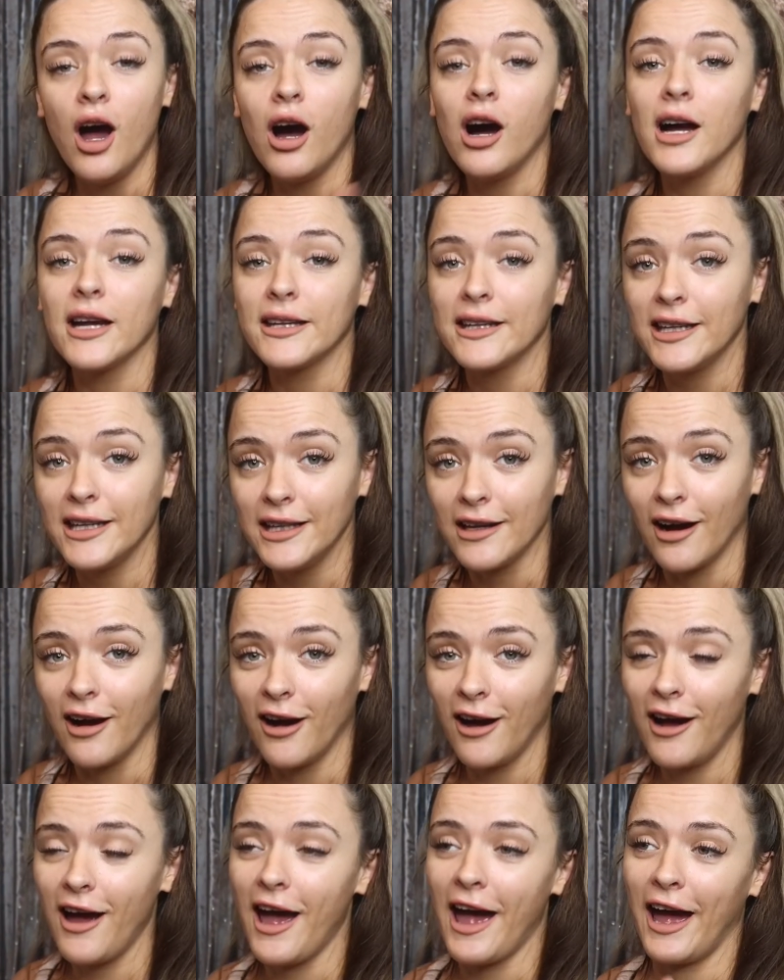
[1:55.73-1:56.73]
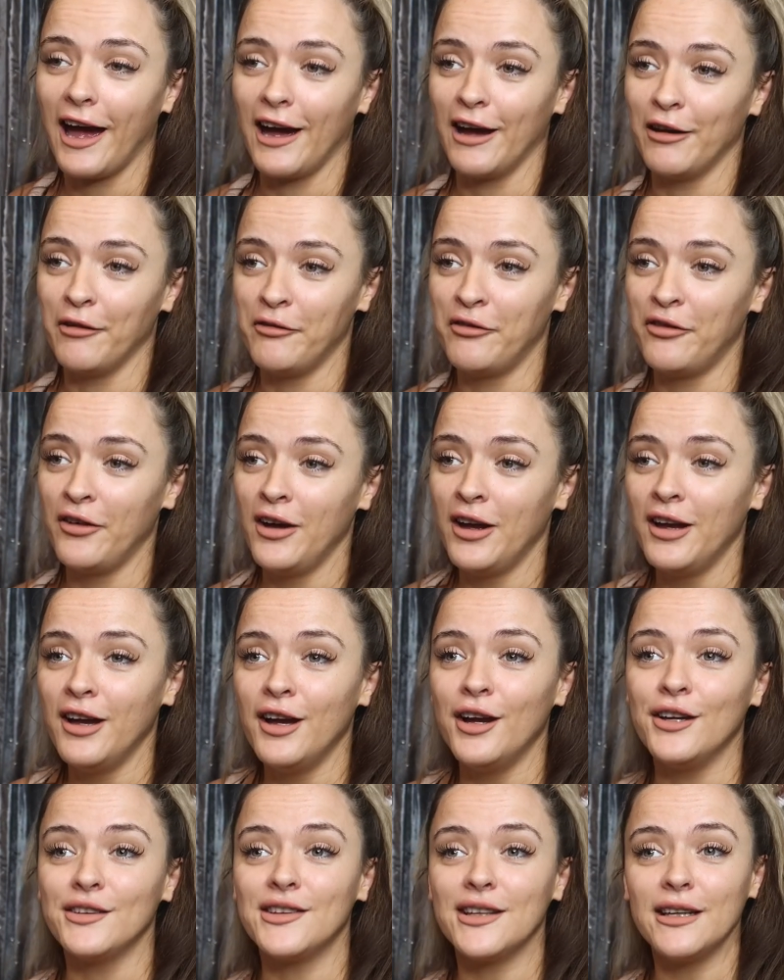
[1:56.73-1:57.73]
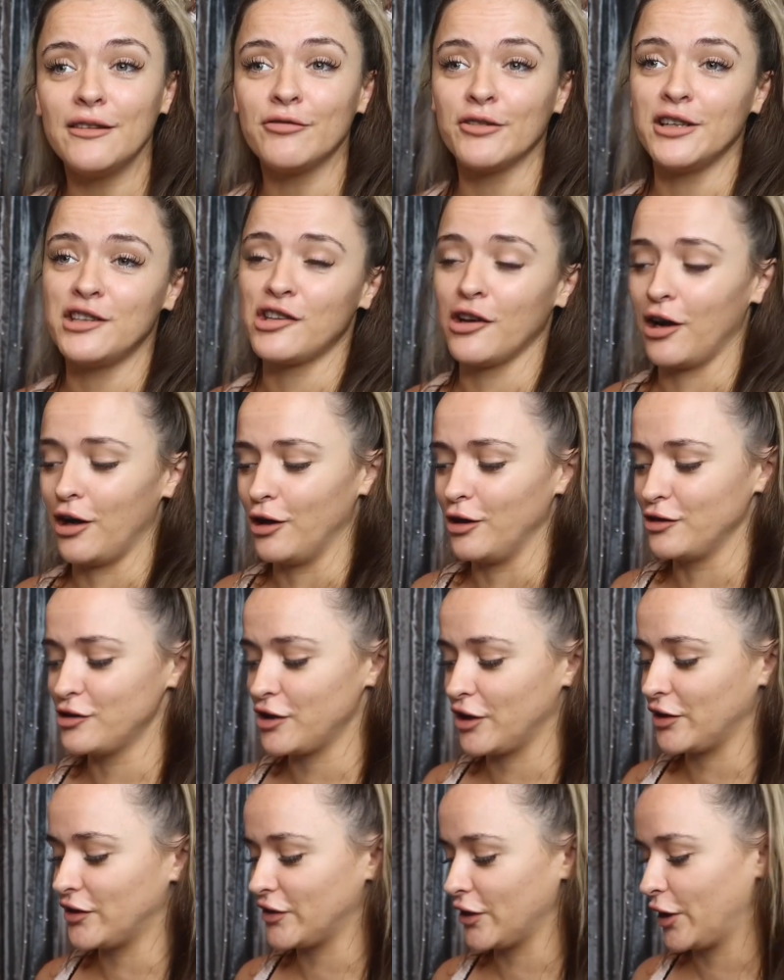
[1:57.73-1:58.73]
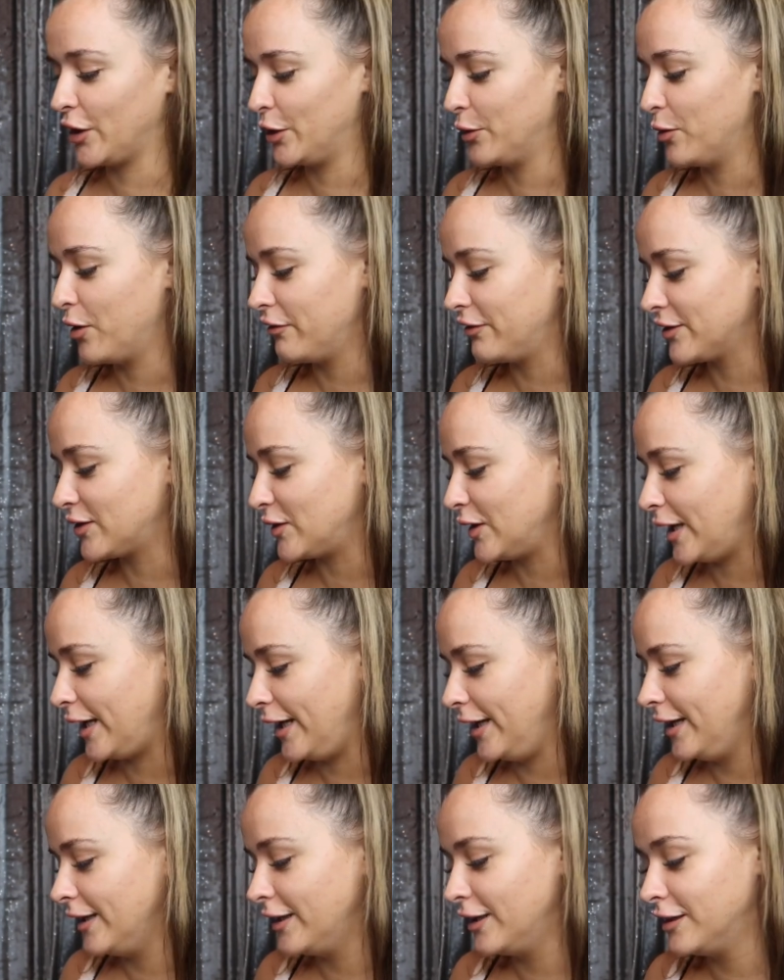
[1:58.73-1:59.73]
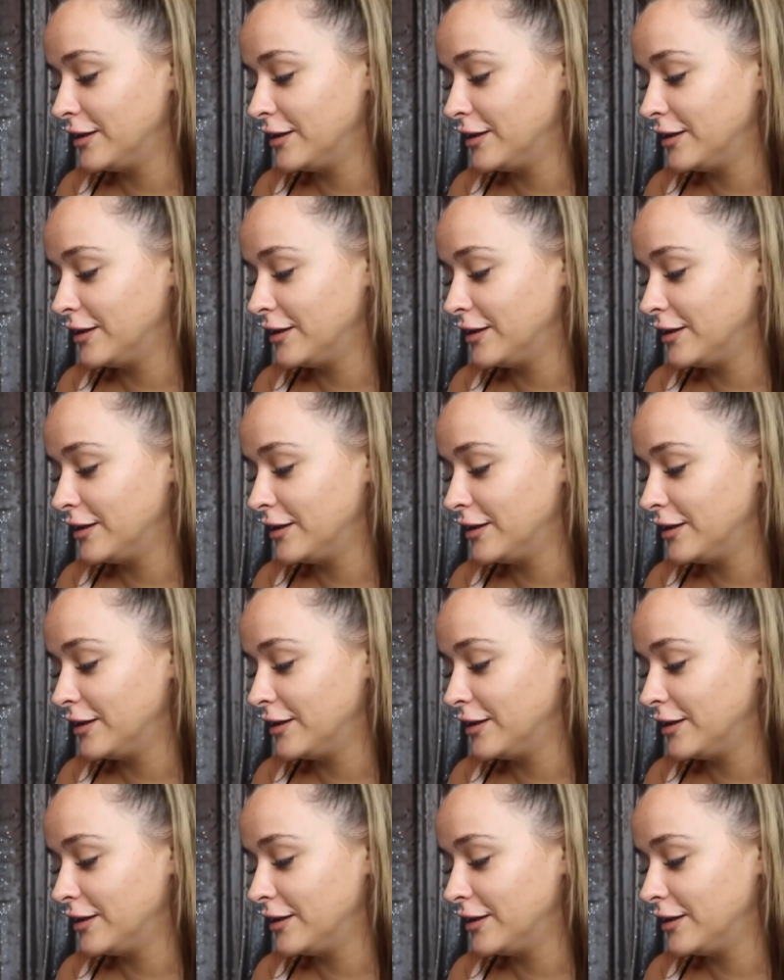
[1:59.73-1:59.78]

IKEA have a delivery charge, so obviously,